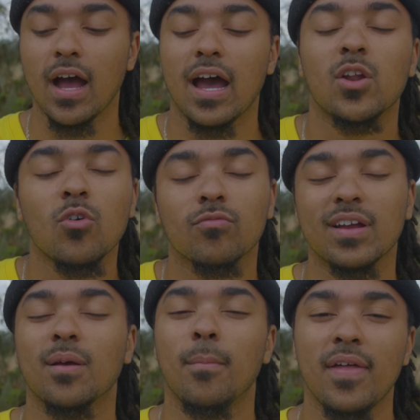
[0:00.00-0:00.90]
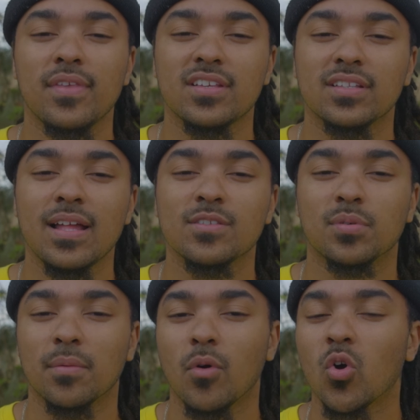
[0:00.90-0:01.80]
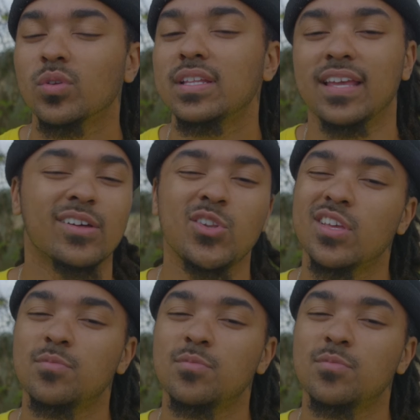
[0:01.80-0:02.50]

I don't recommend this lens, but I'm only telling you this